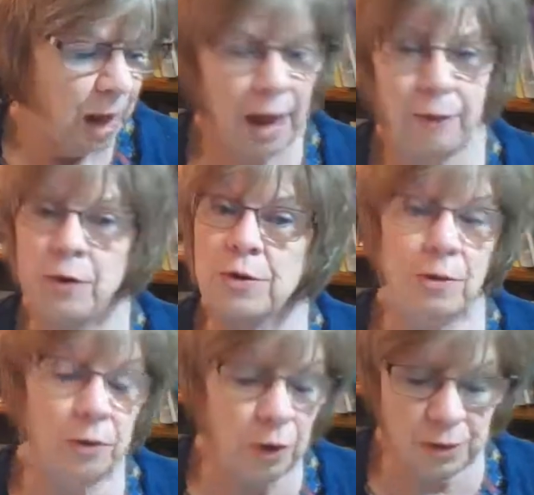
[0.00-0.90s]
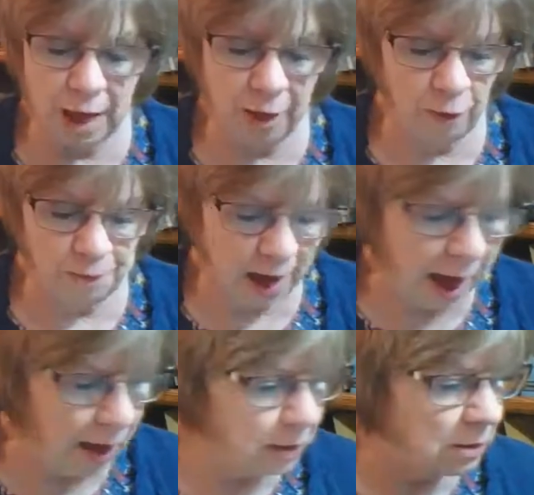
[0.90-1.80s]
And there's other
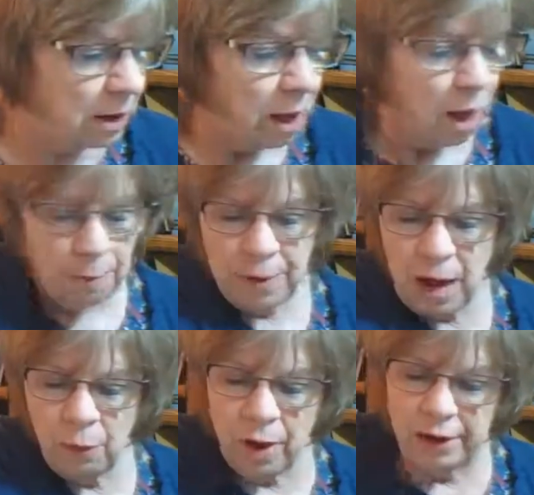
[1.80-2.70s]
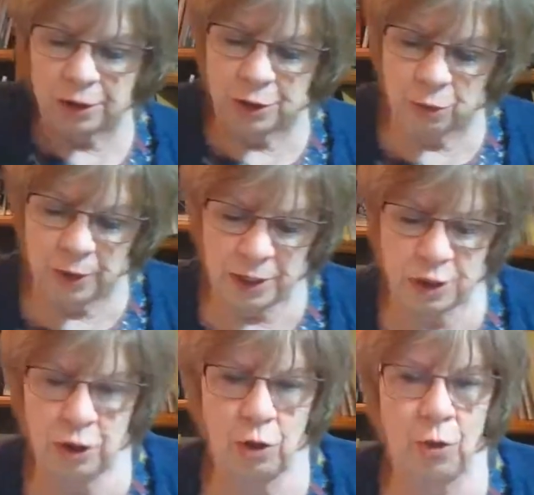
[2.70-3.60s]
facts, but I wanted to read
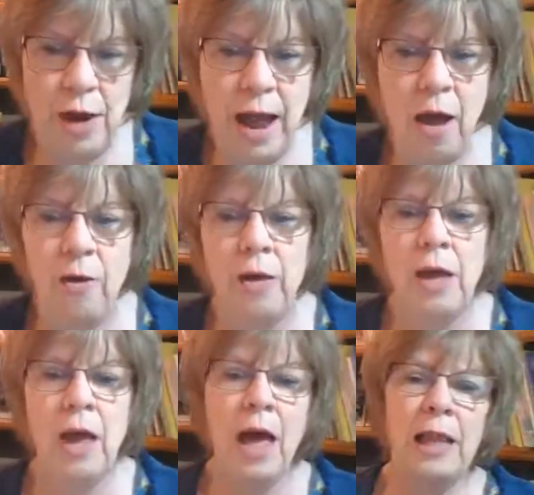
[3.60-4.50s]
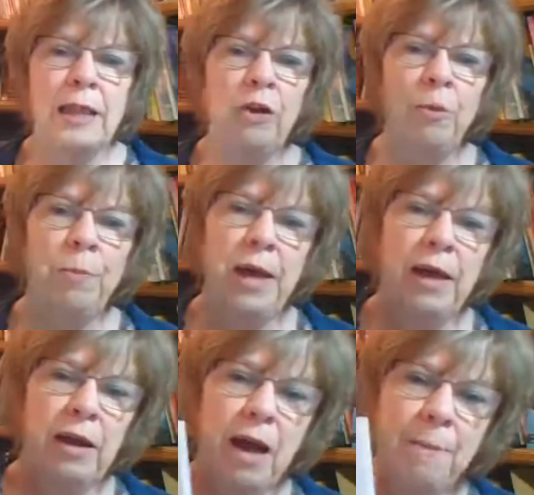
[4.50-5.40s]
to you now a little
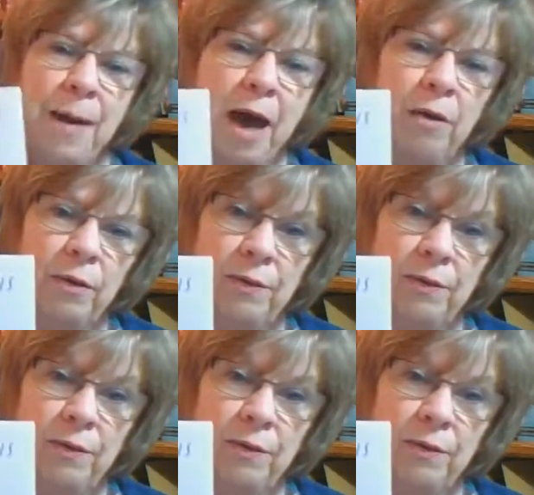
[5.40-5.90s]
bit about